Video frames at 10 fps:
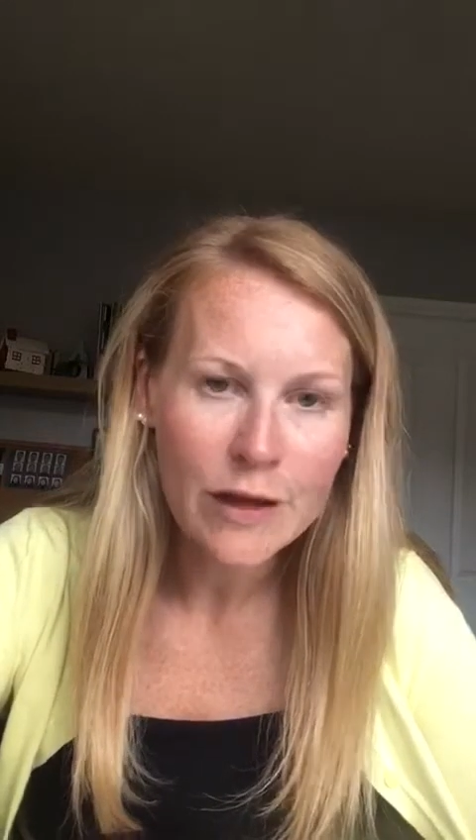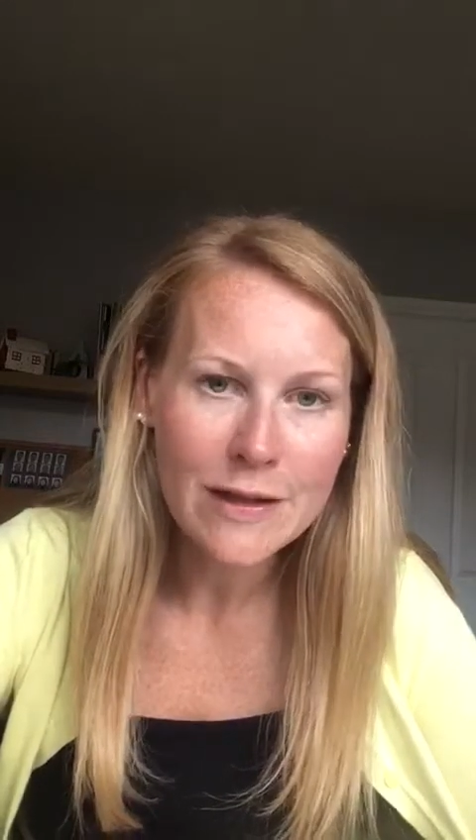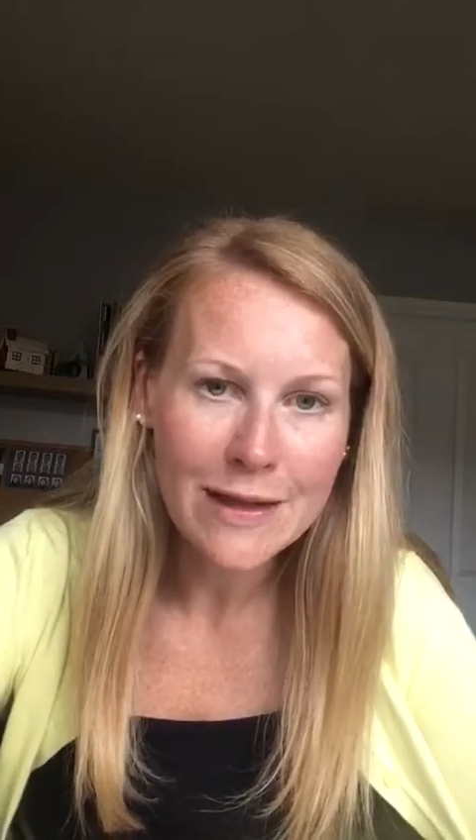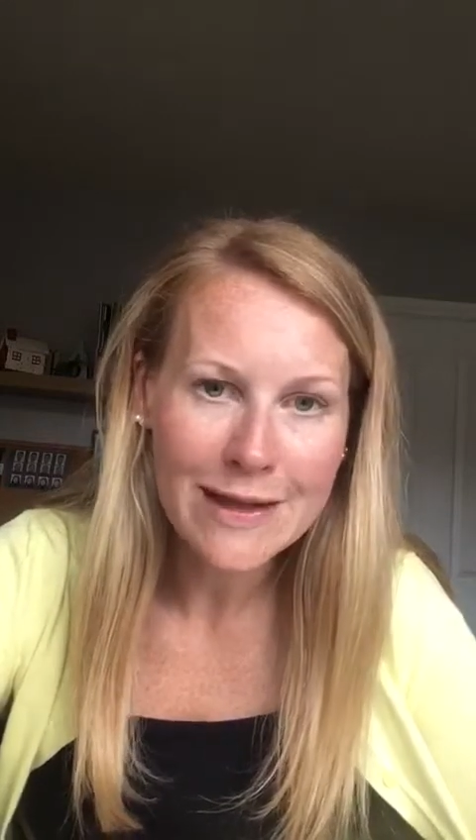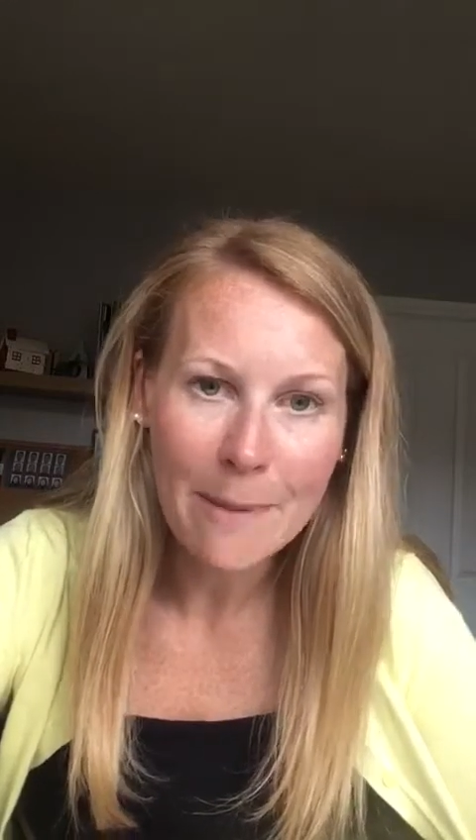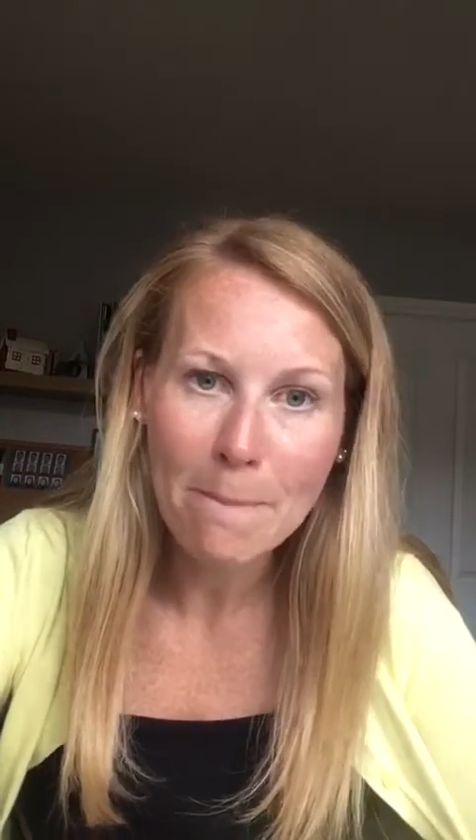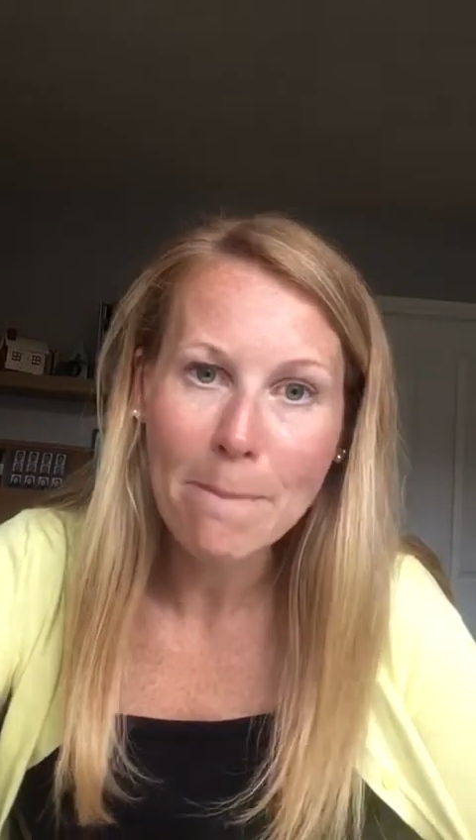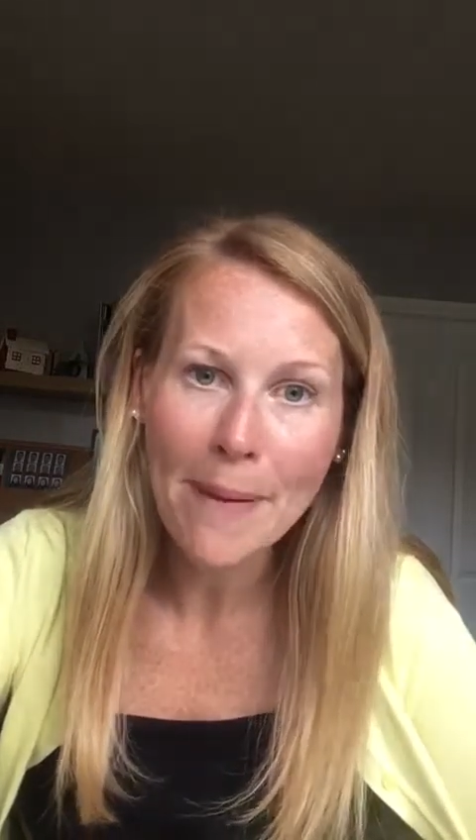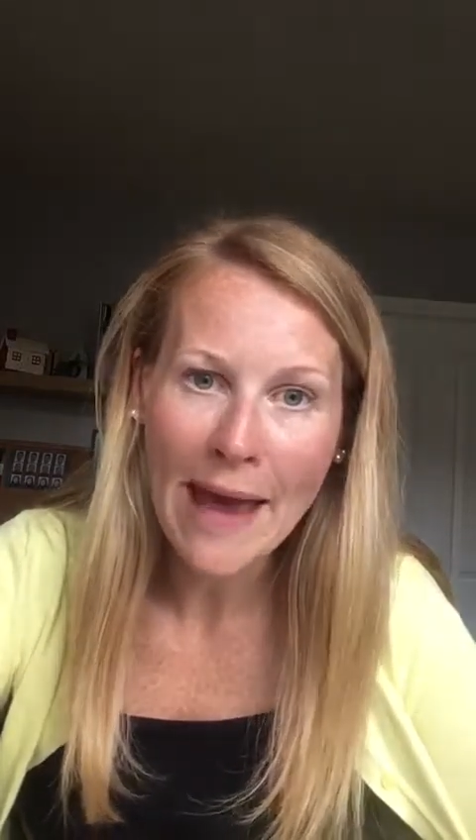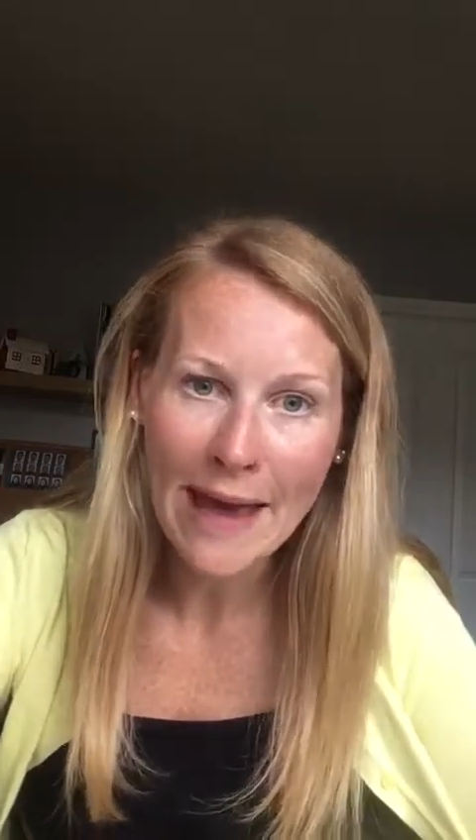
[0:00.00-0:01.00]
does a
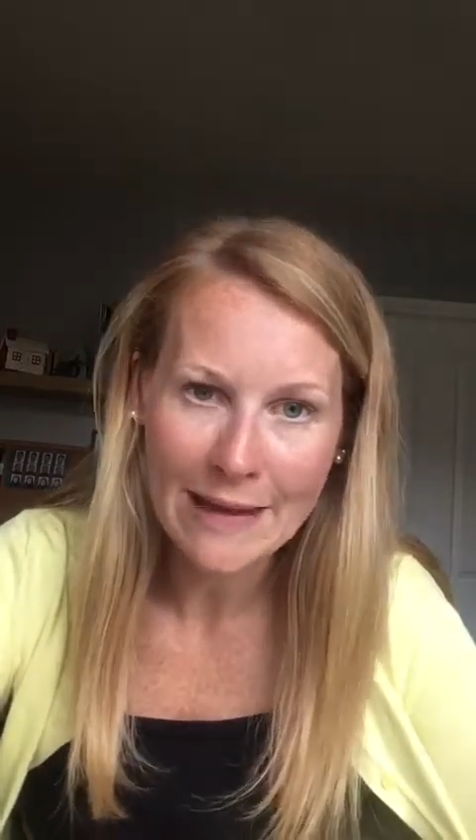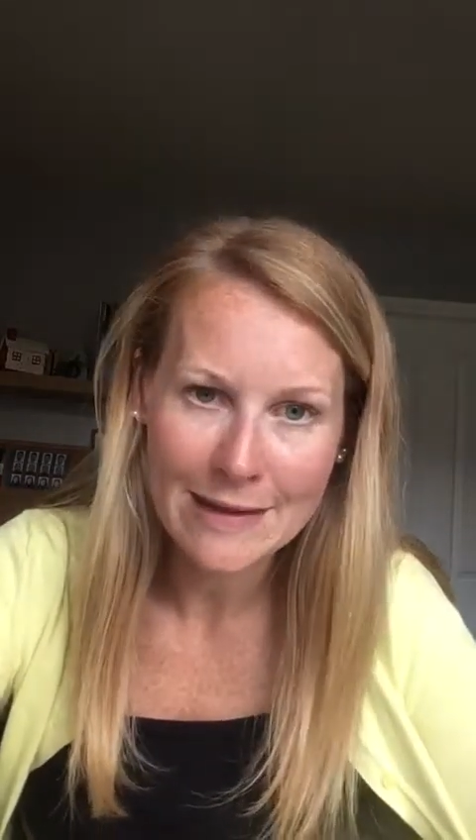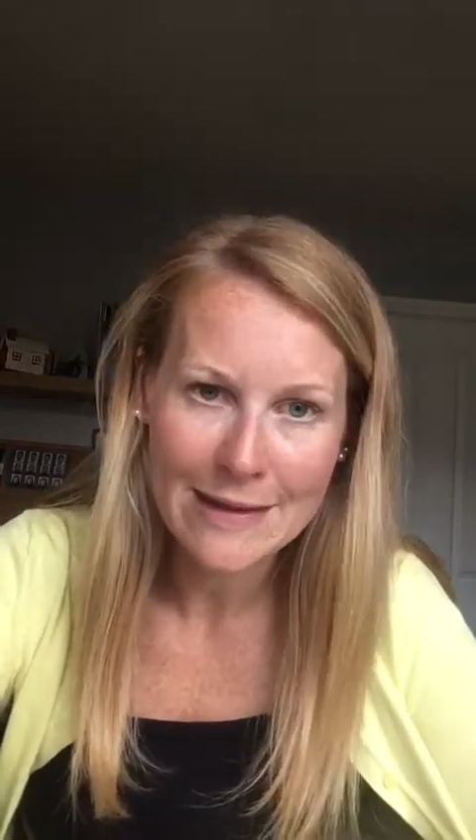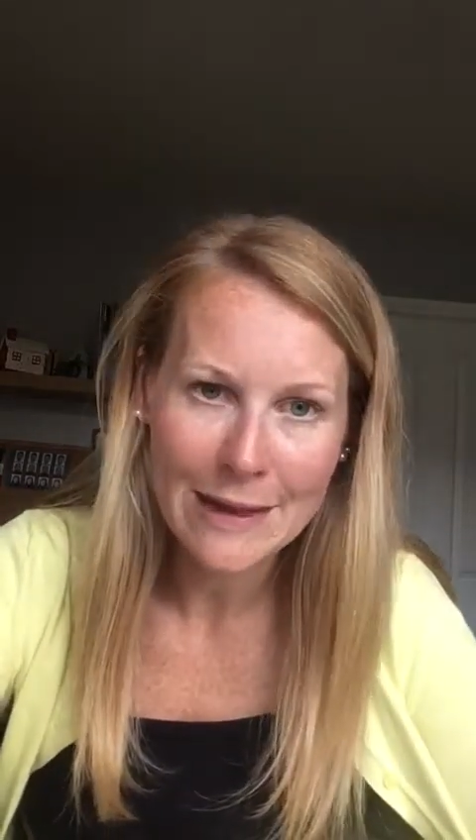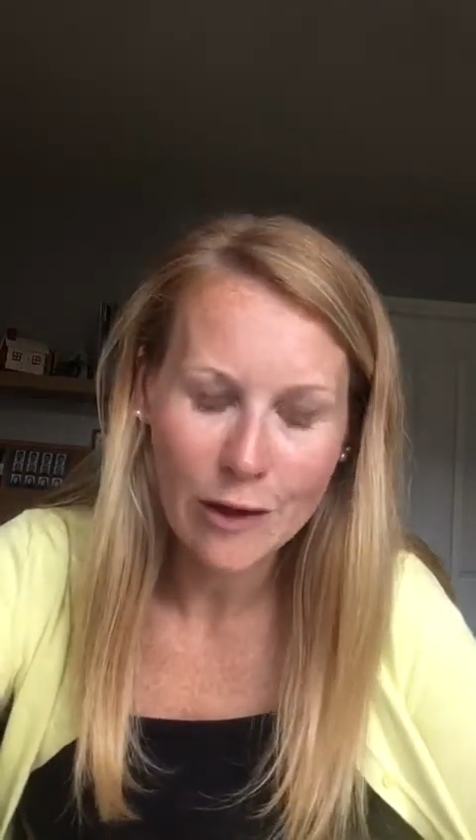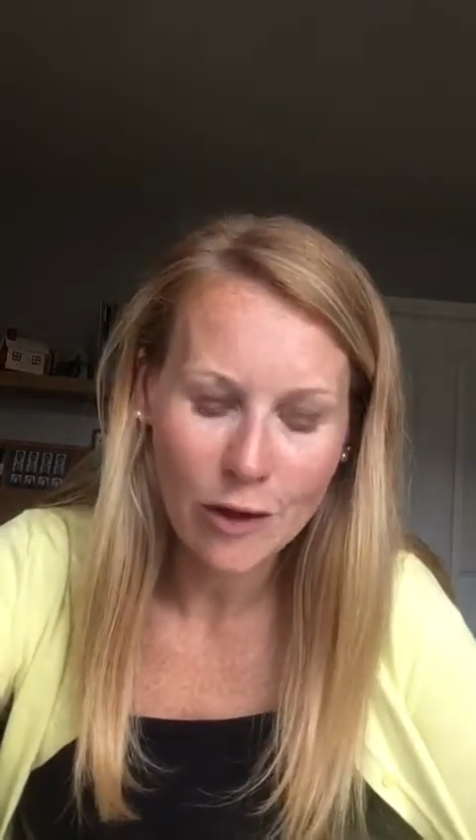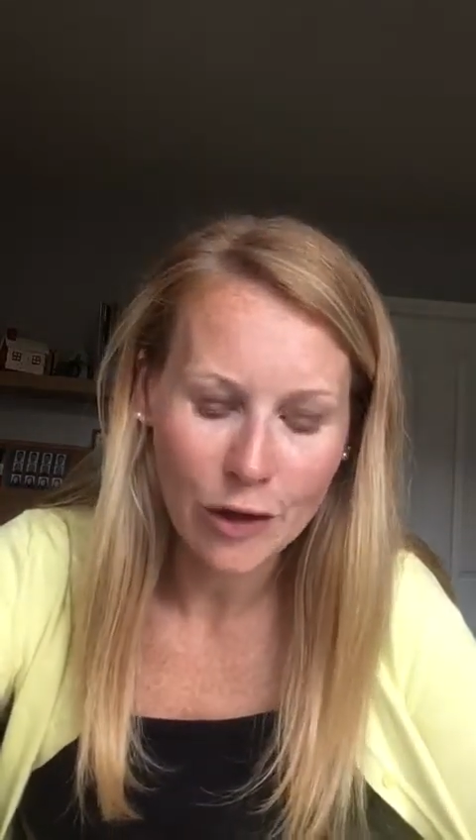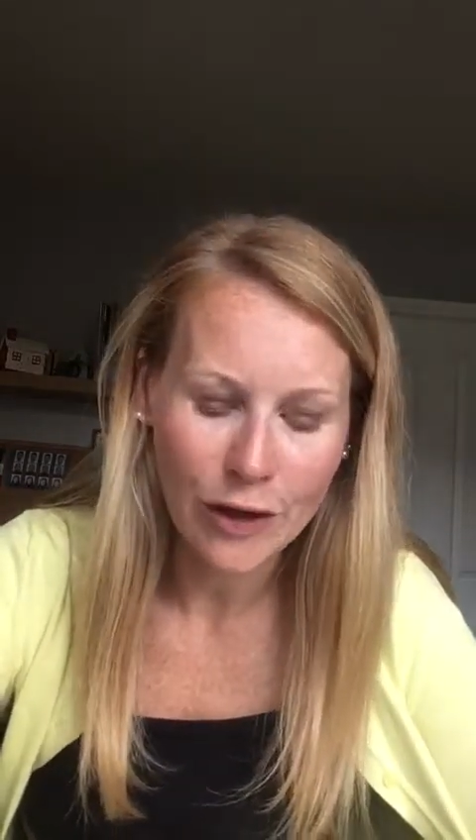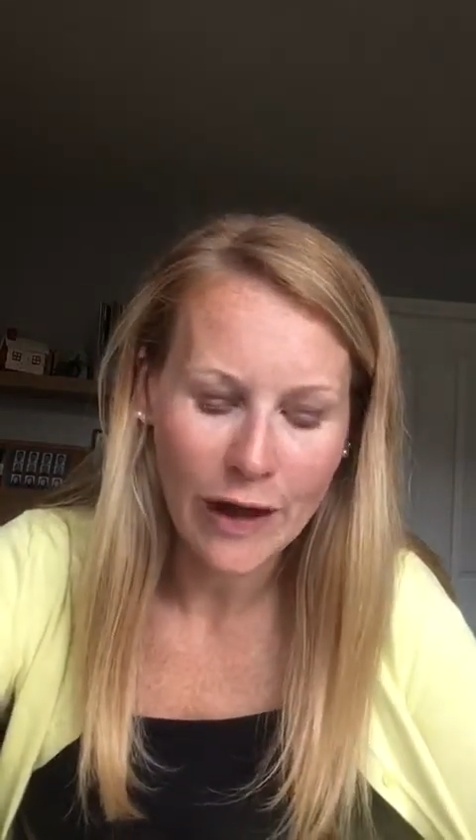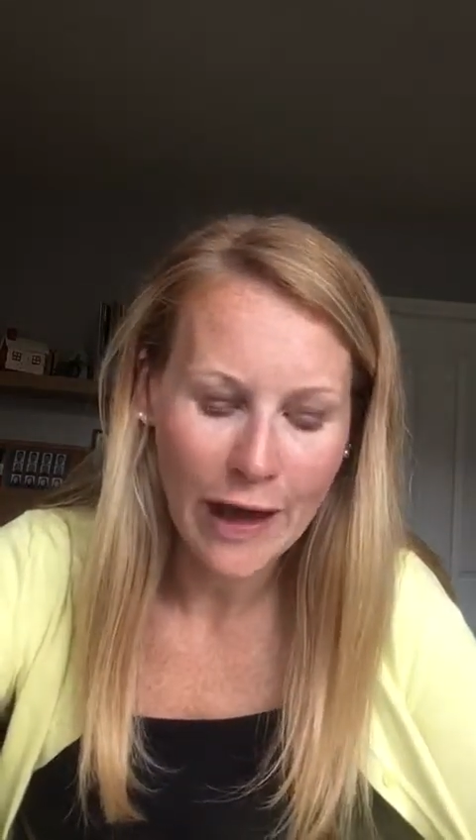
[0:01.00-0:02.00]

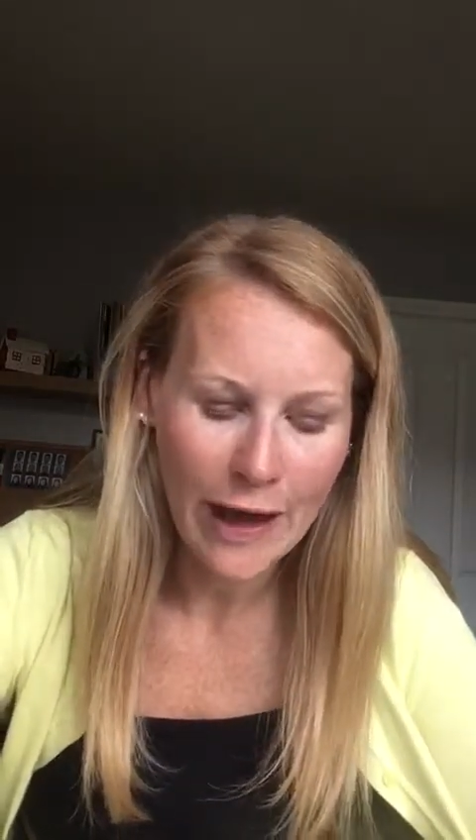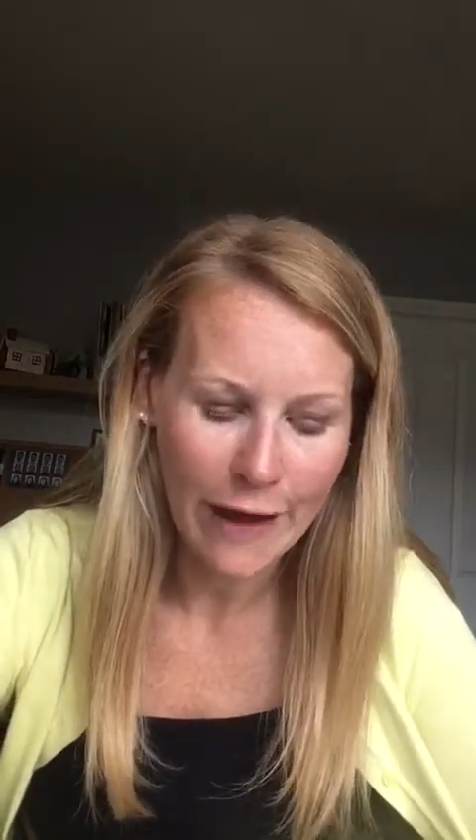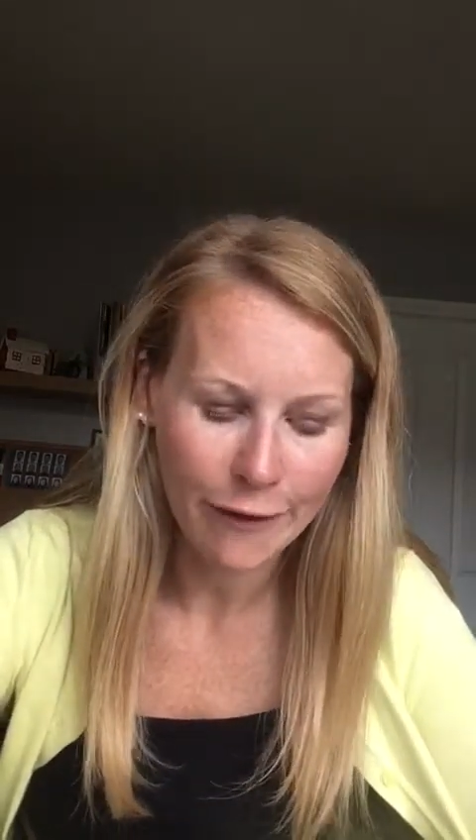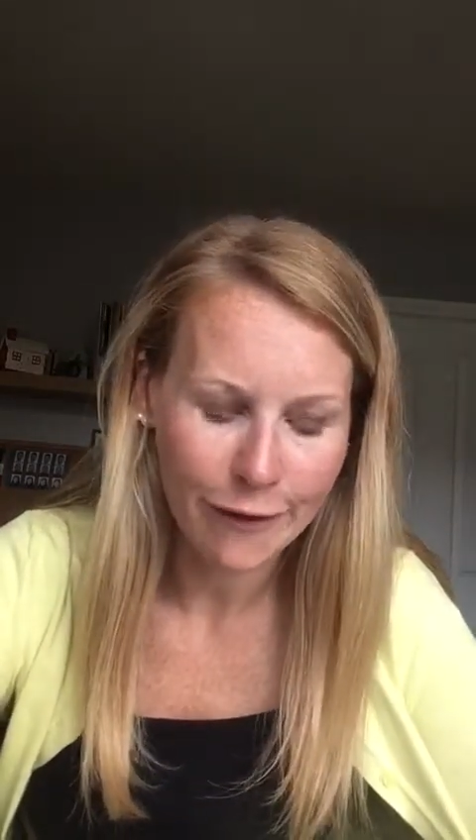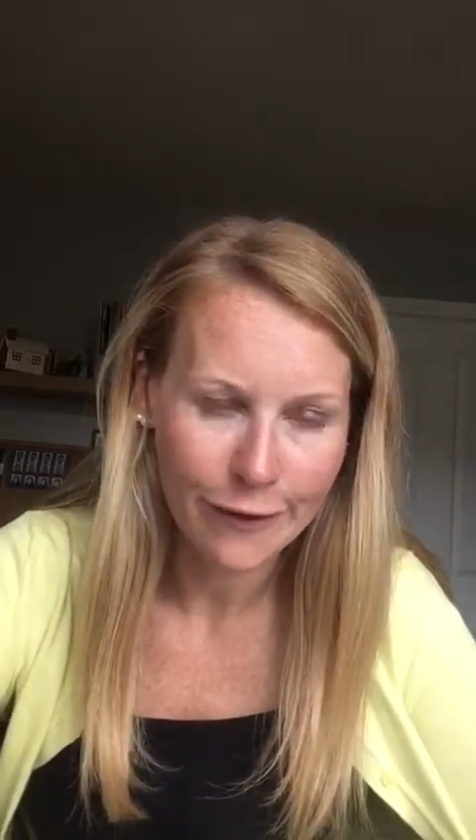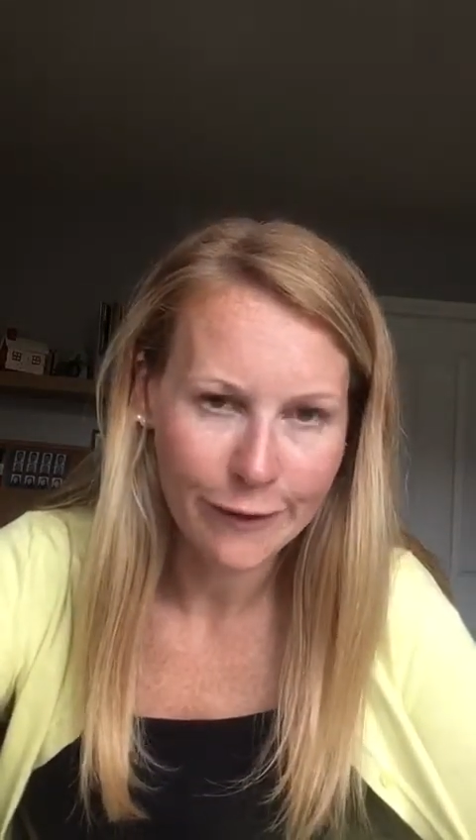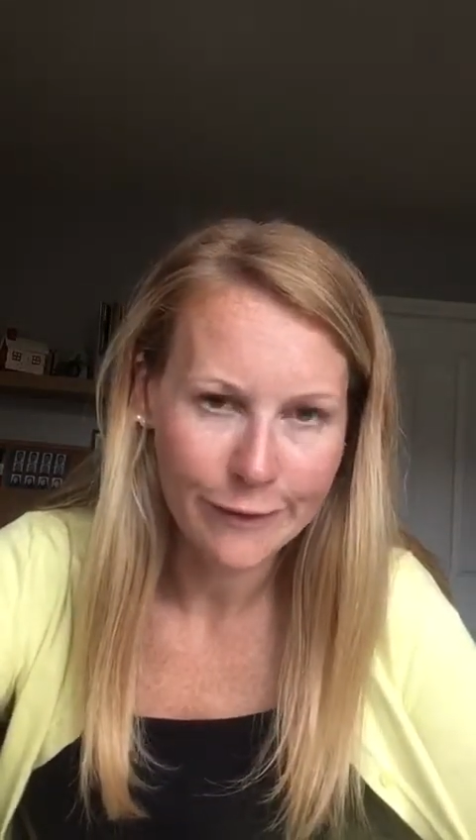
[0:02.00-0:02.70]
pentagon have?